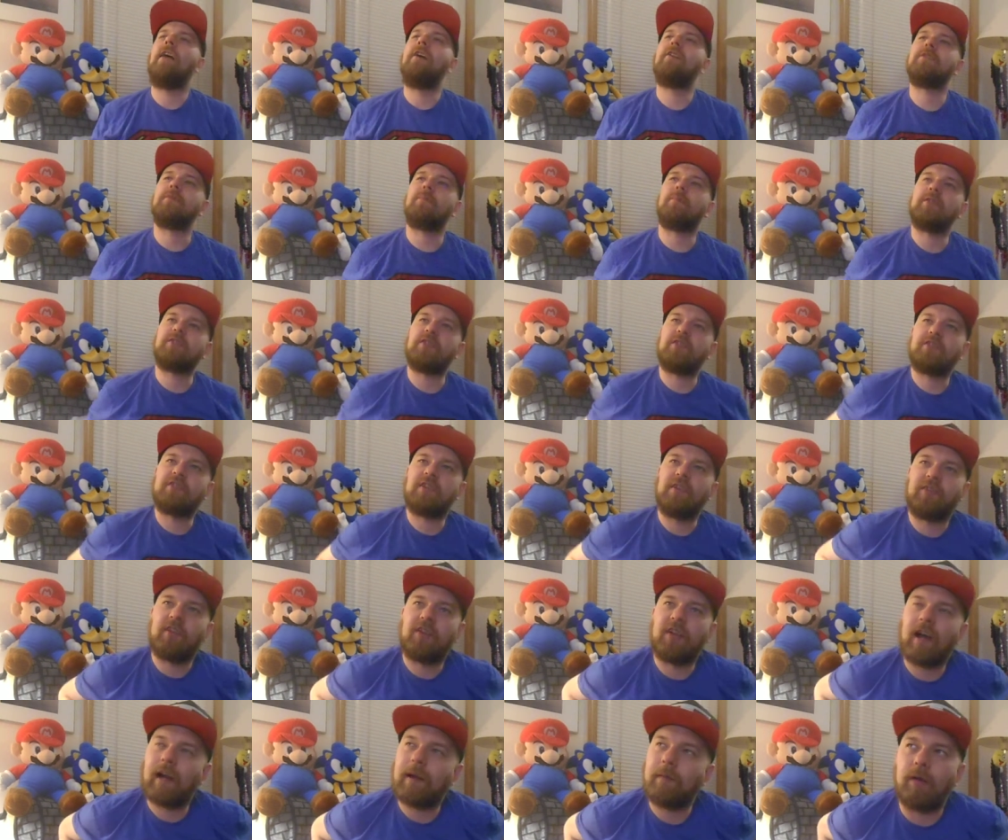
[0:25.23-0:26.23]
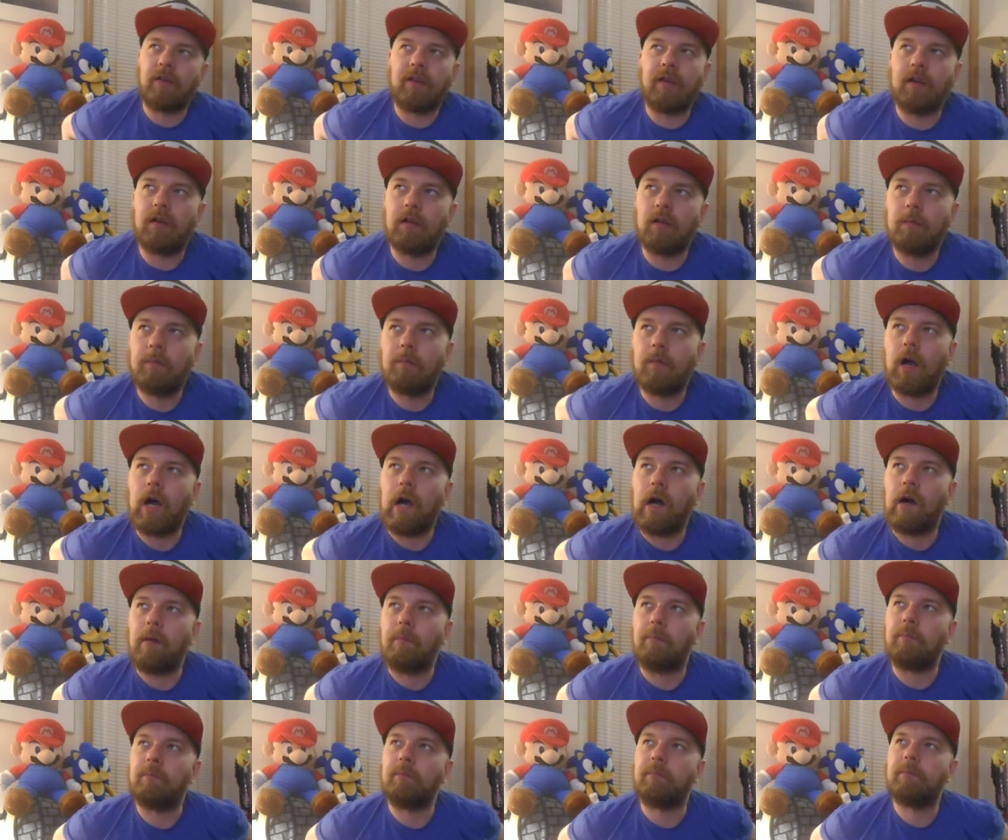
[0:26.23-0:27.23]
There's a bunch of stuff to talk about here.
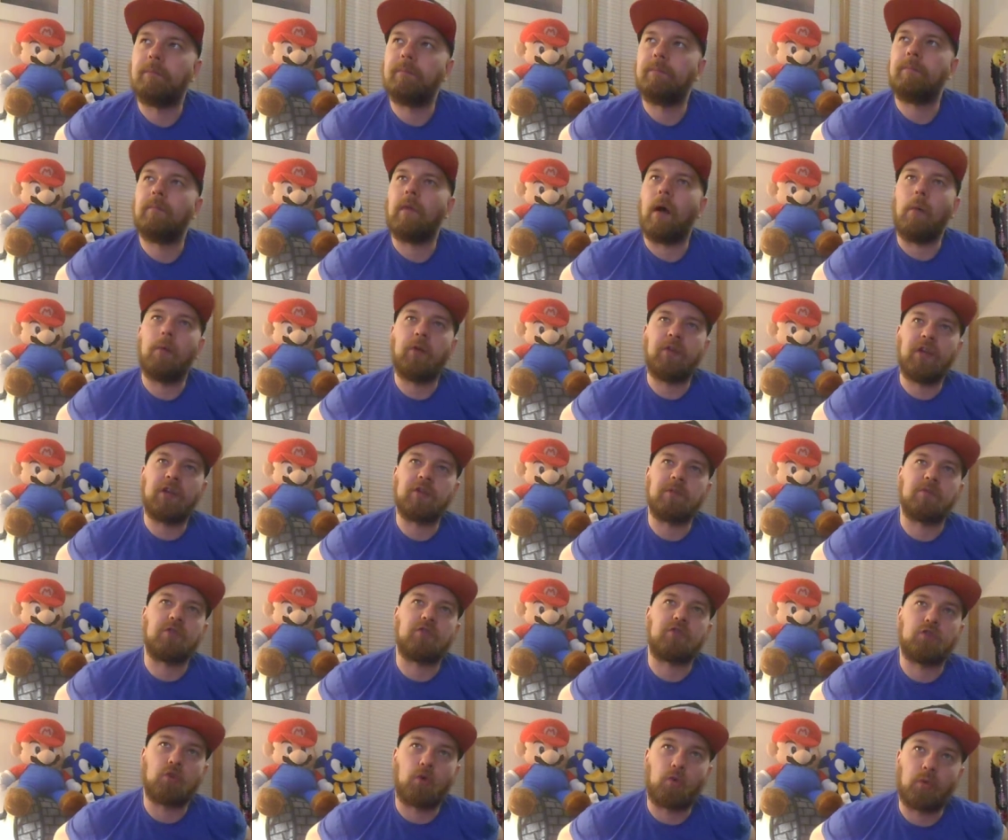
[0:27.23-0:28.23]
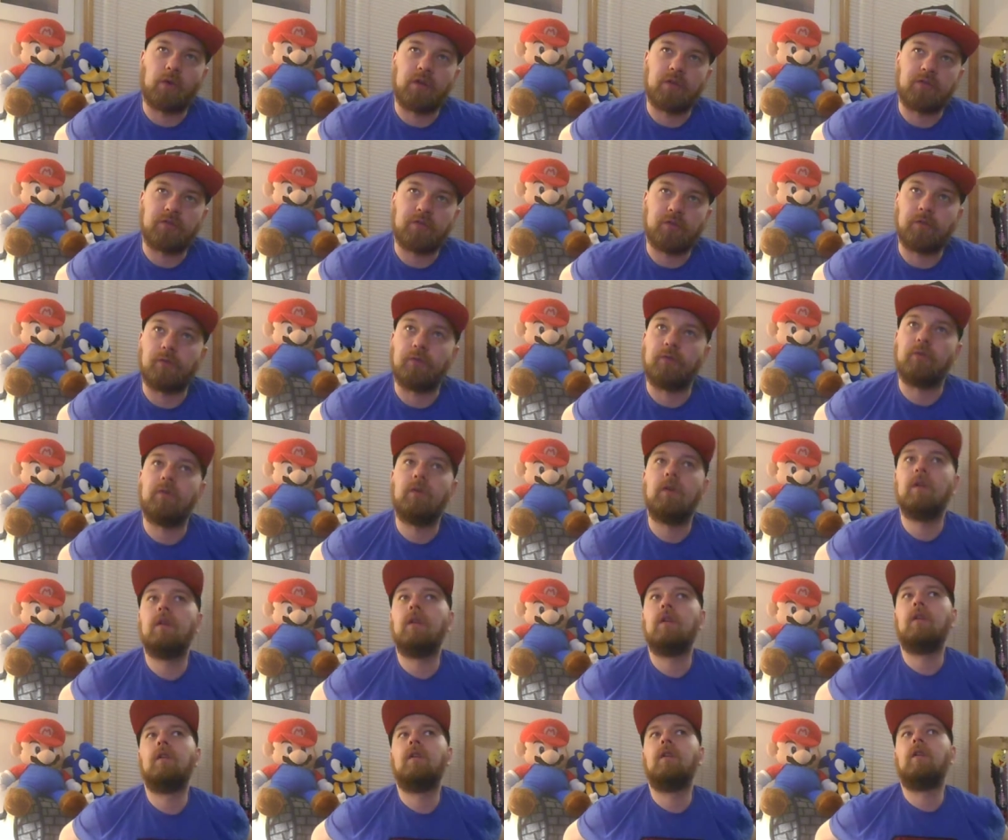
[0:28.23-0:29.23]
Um, I'm gonna tell some stories too
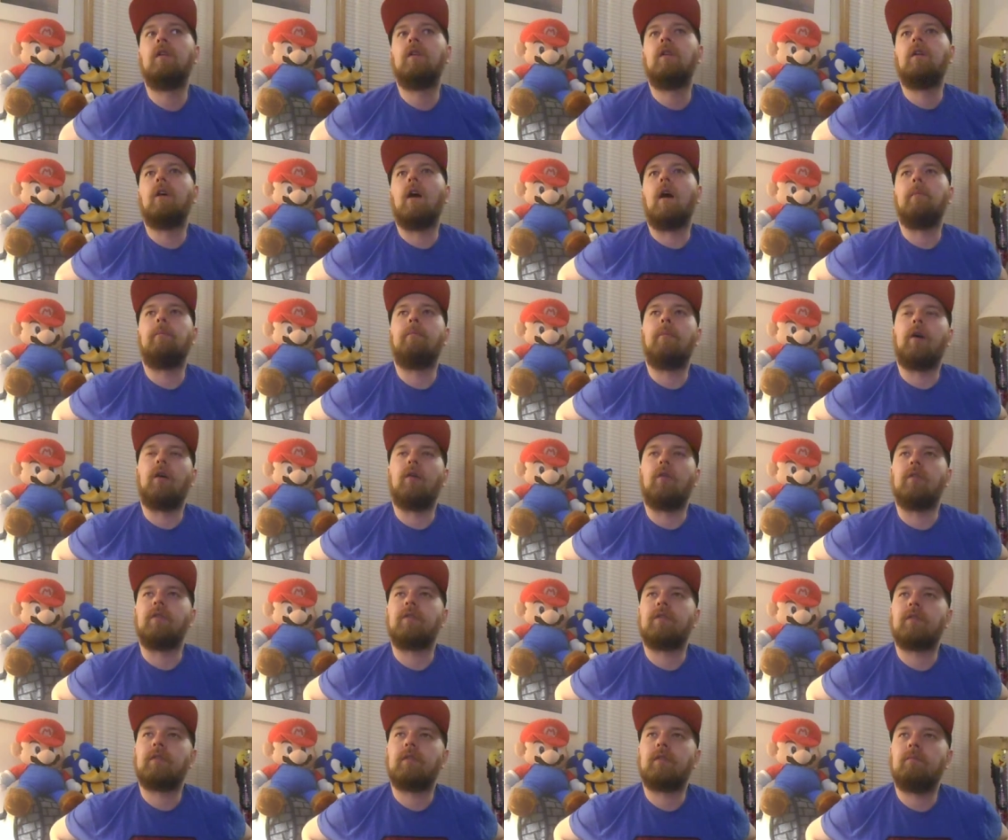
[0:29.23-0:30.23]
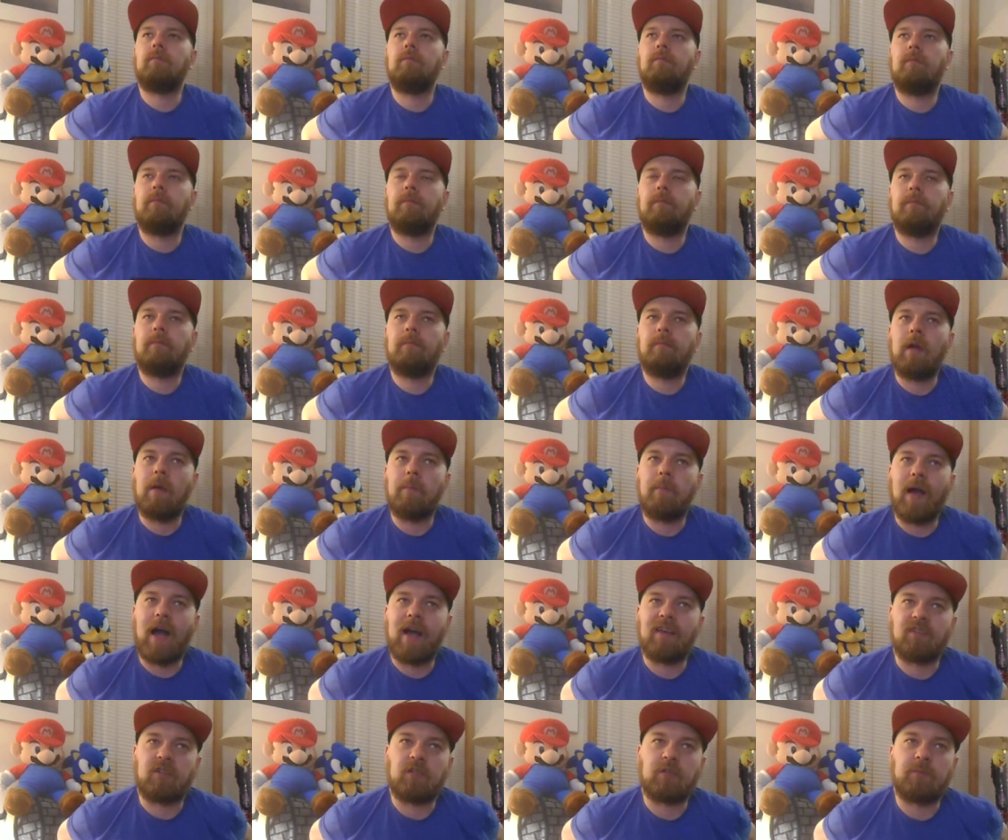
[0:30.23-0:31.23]
about my
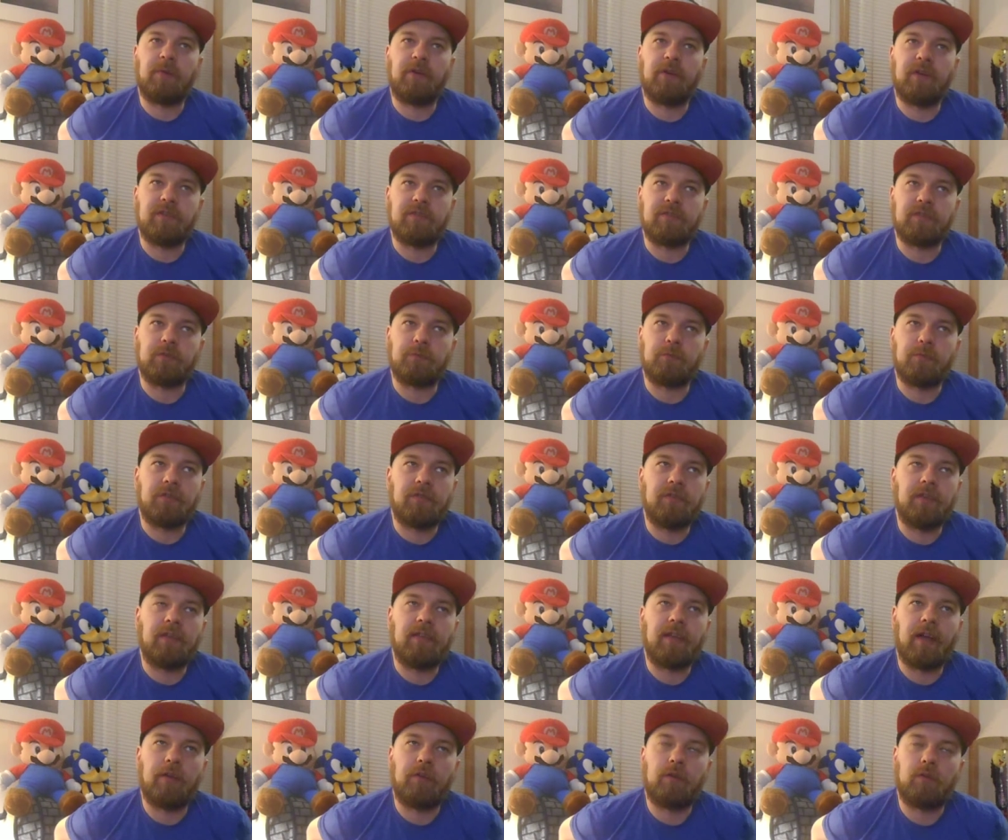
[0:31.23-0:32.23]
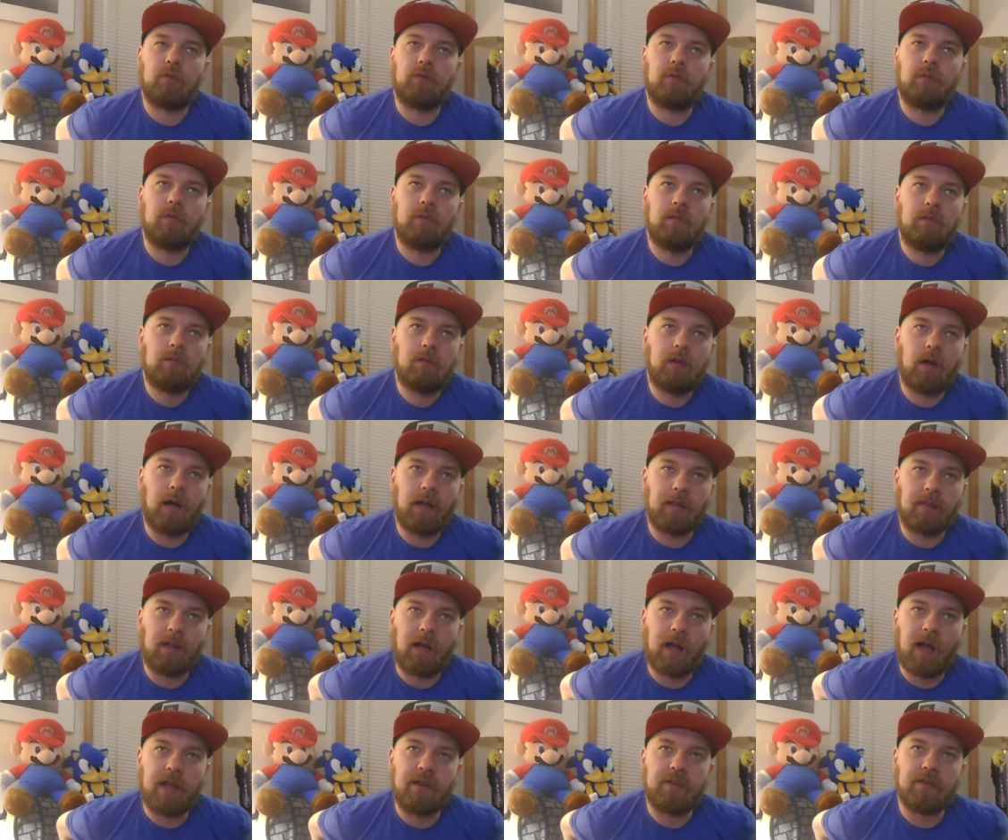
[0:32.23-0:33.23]
past experiences with Nintendo
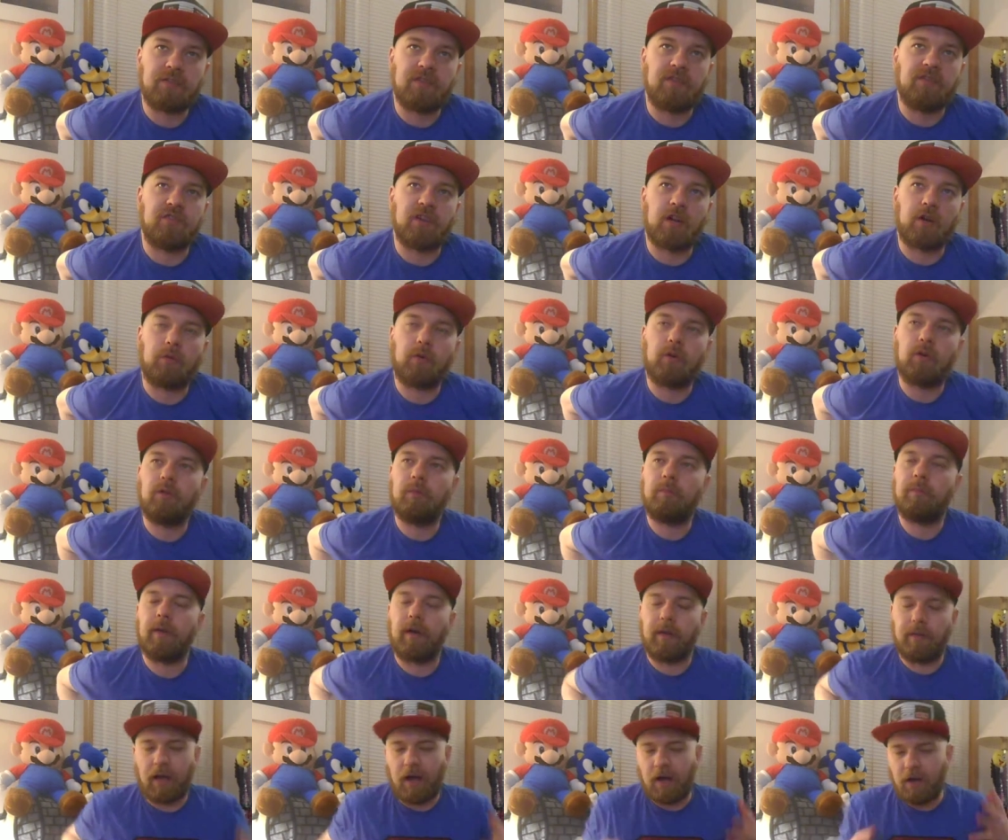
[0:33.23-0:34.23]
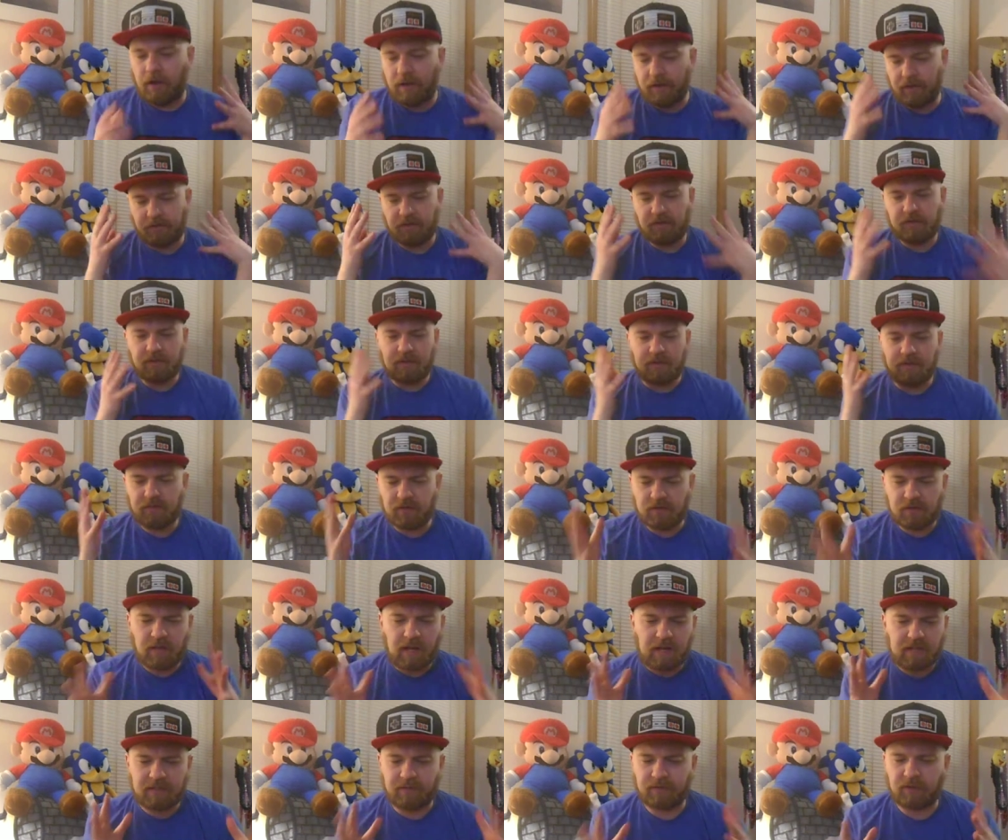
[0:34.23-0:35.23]
online, just in general. But uh, this, is, this is a
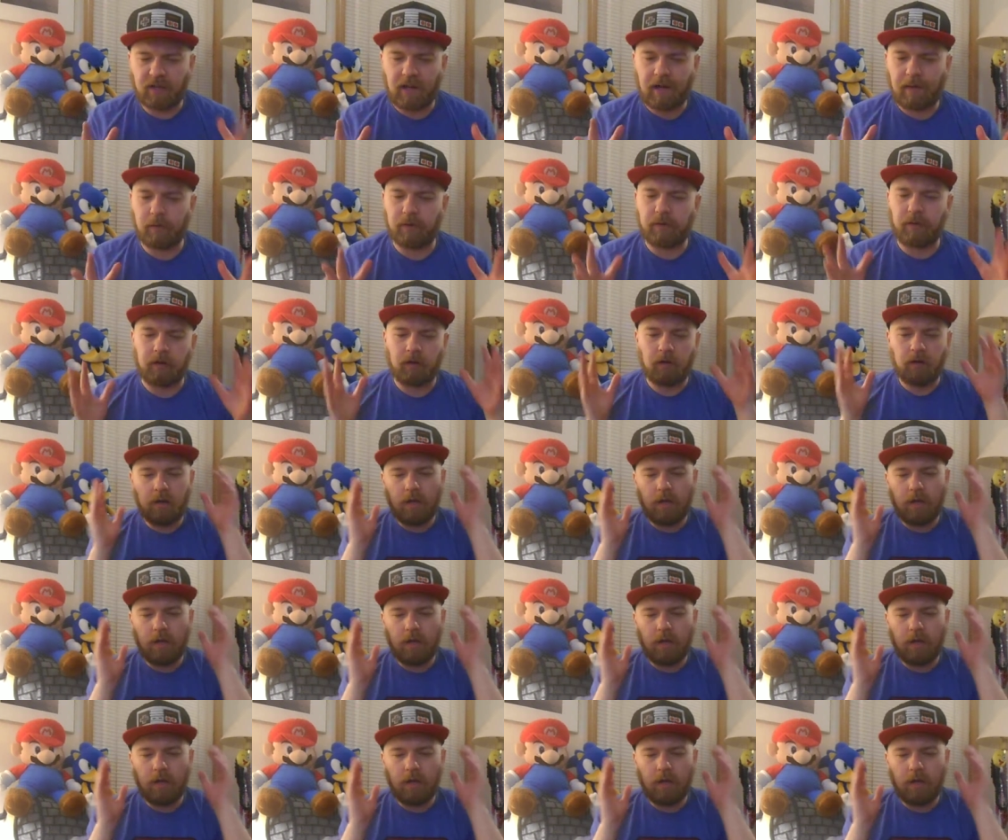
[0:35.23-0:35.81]
lot of stuff to talk about here.